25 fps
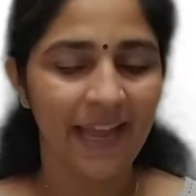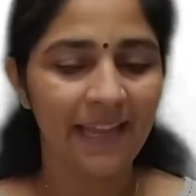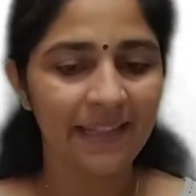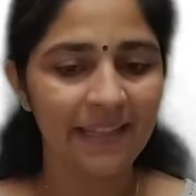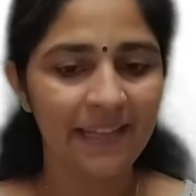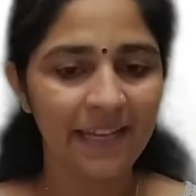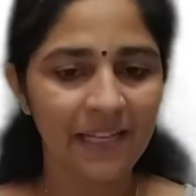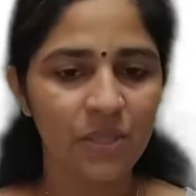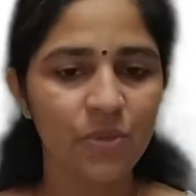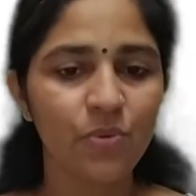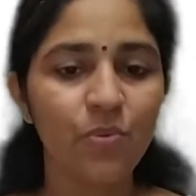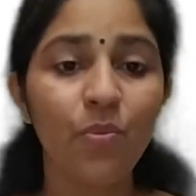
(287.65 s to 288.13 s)
and
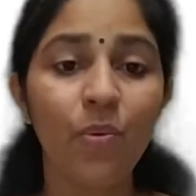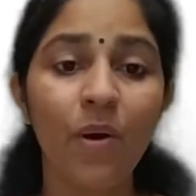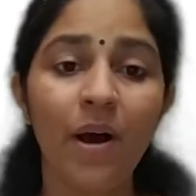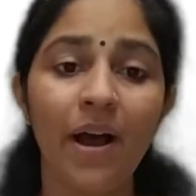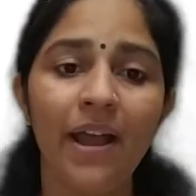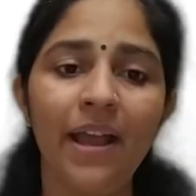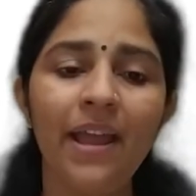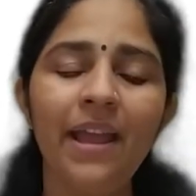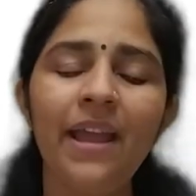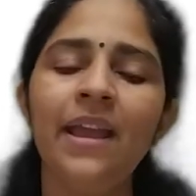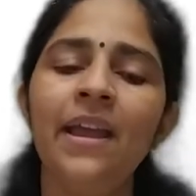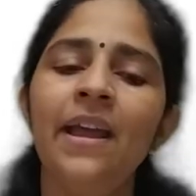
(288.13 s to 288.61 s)
that's
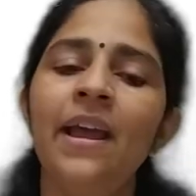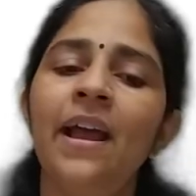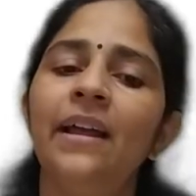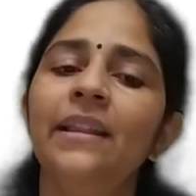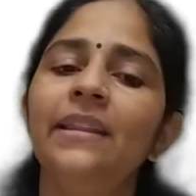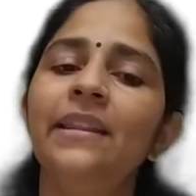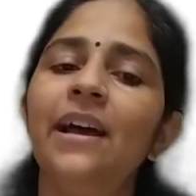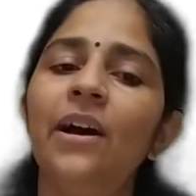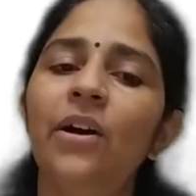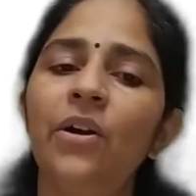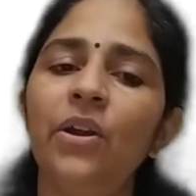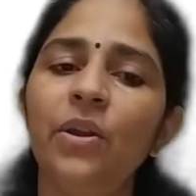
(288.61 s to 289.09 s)
why
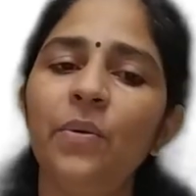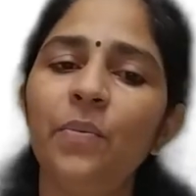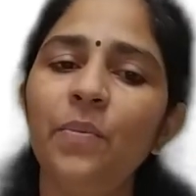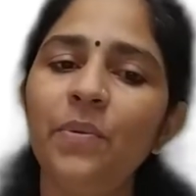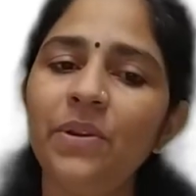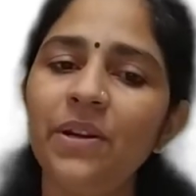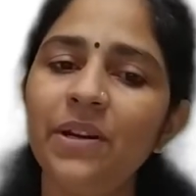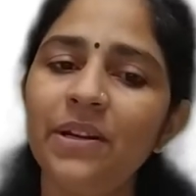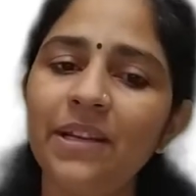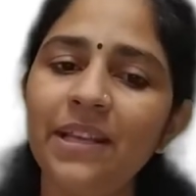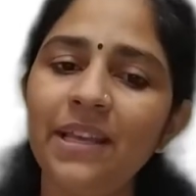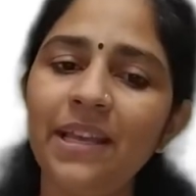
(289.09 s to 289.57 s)
the
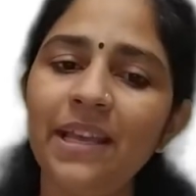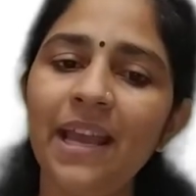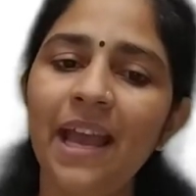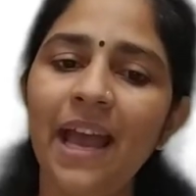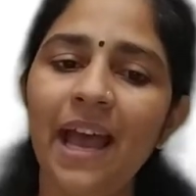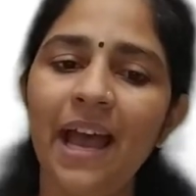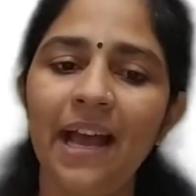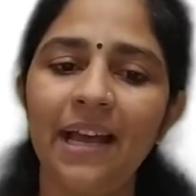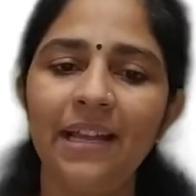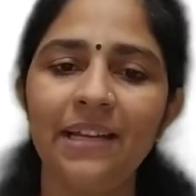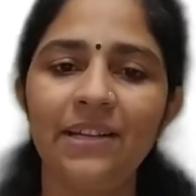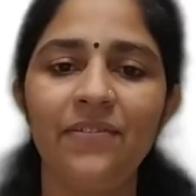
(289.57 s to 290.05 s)
humidity
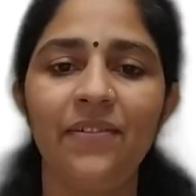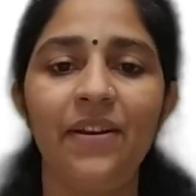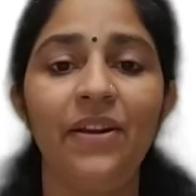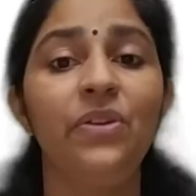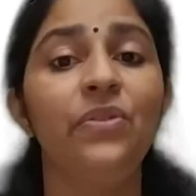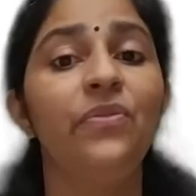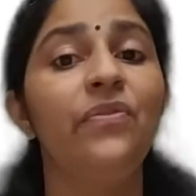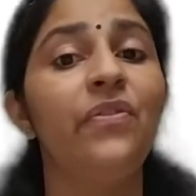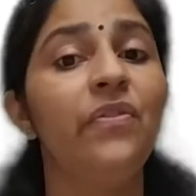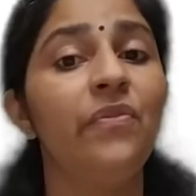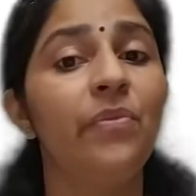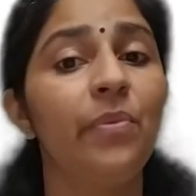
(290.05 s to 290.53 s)
and rate
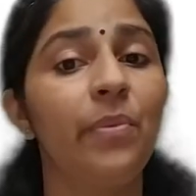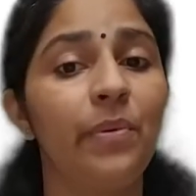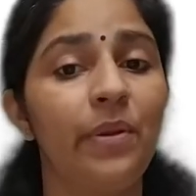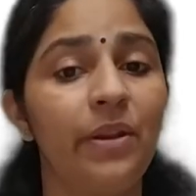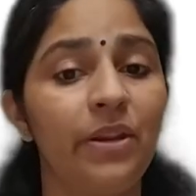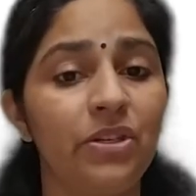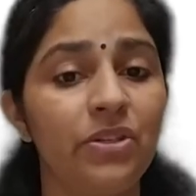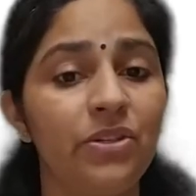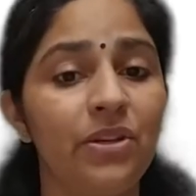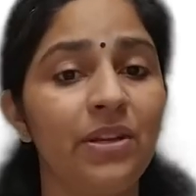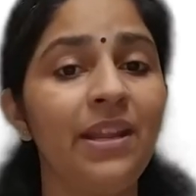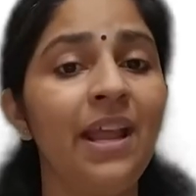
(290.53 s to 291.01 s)
of
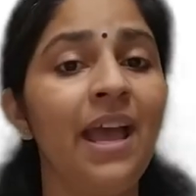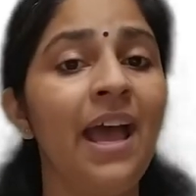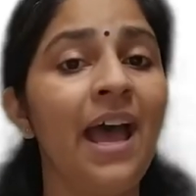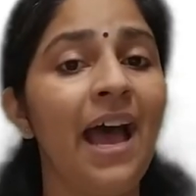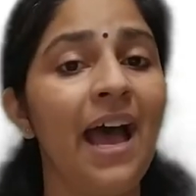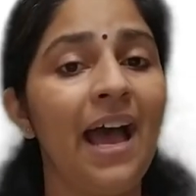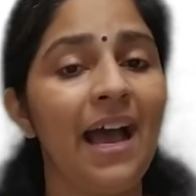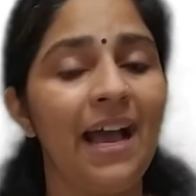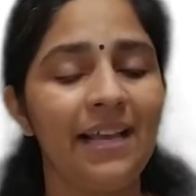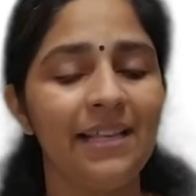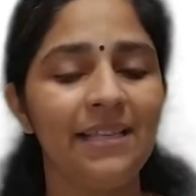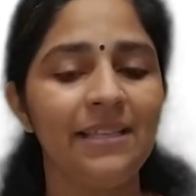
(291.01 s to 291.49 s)
evaporation
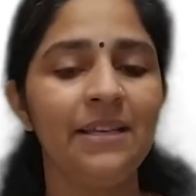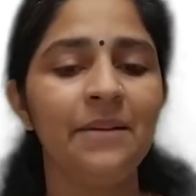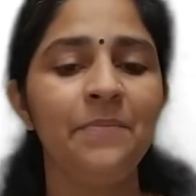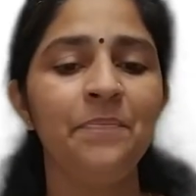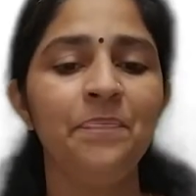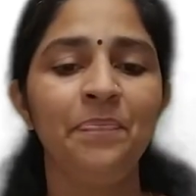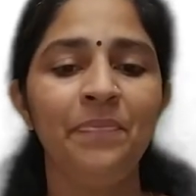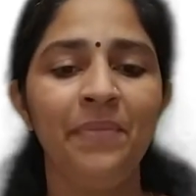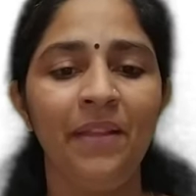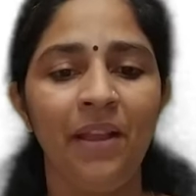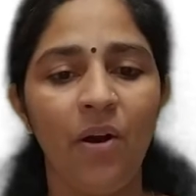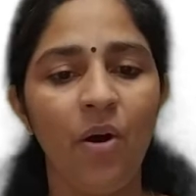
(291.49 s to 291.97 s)
has an
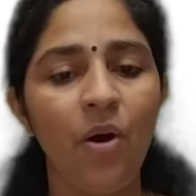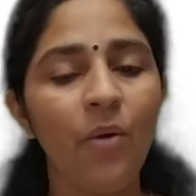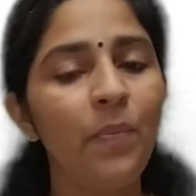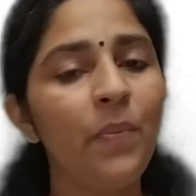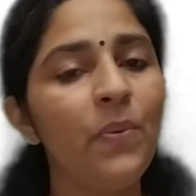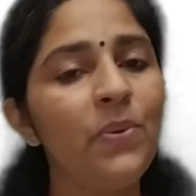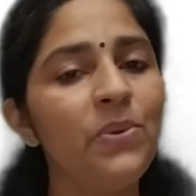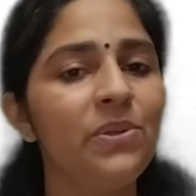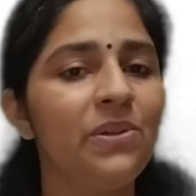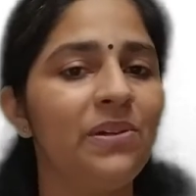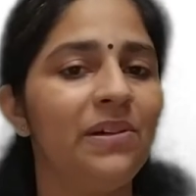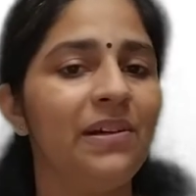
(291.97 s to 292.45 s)

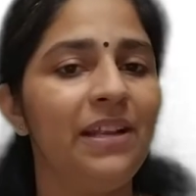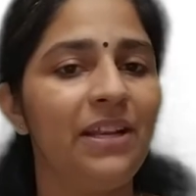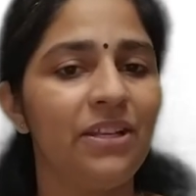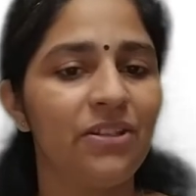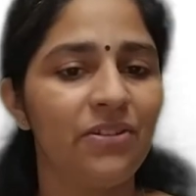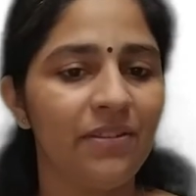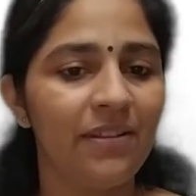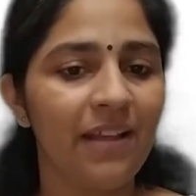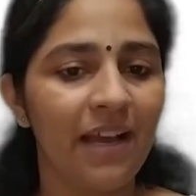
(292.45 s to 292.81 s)
opposite relation.